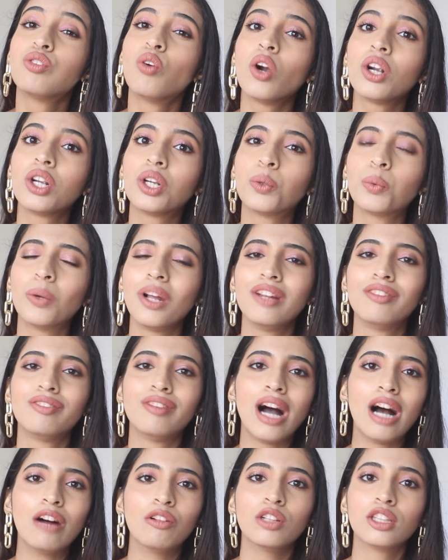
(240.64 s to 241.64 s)
for
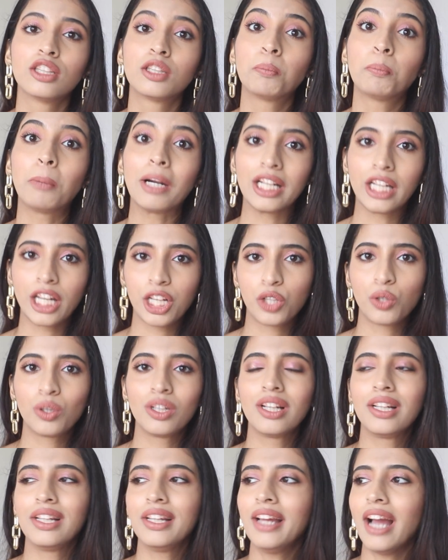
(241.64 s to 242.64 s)
12 hours
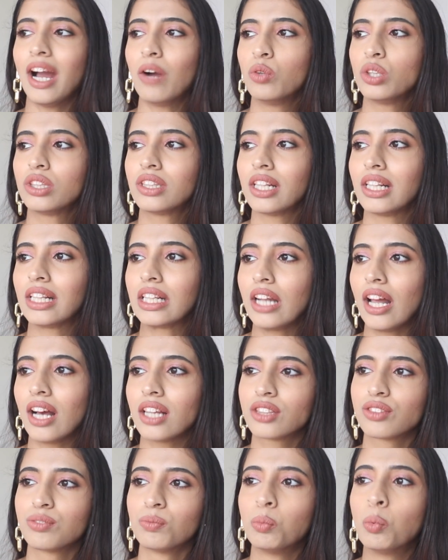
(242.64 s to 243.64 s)
particularly. I would say it
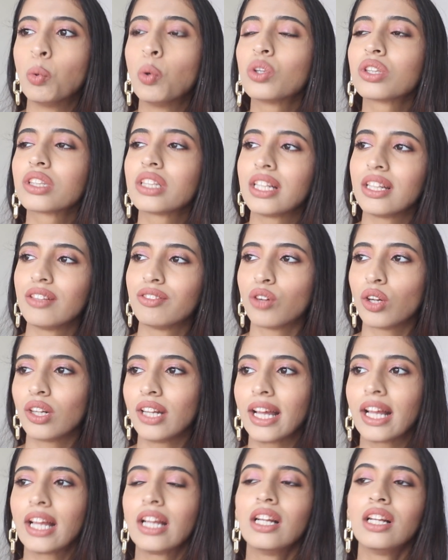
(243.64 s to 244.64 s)
lasts mostly for
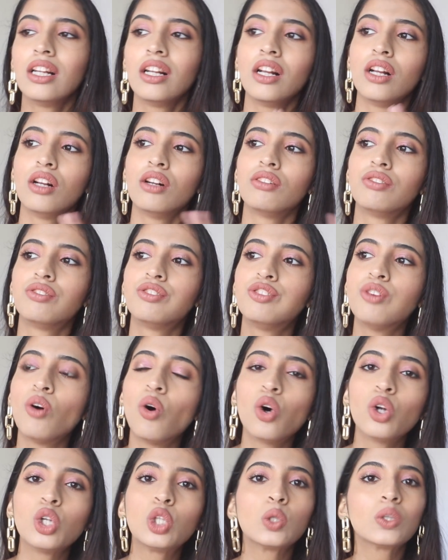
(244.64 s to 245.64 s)
like
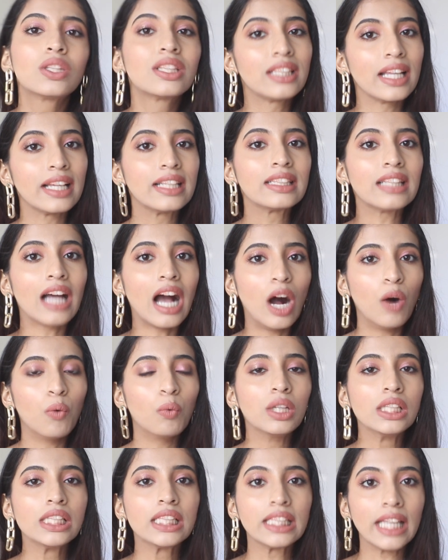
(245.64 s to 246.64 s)
4 to 6
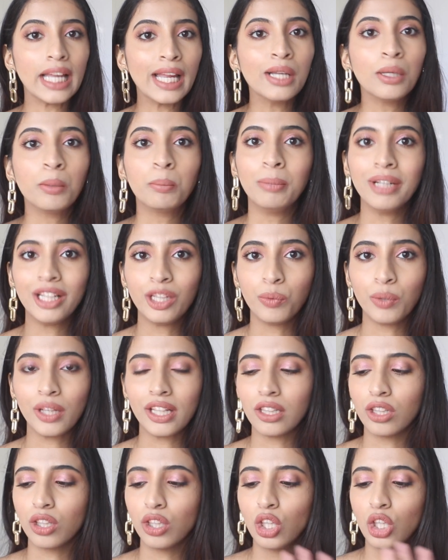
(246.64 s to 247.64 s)
hours in
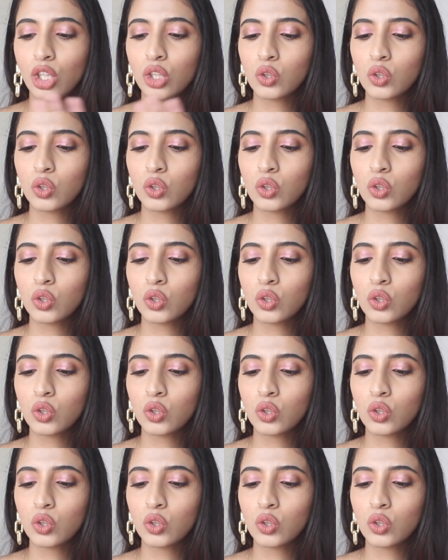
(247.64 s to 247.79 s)
between.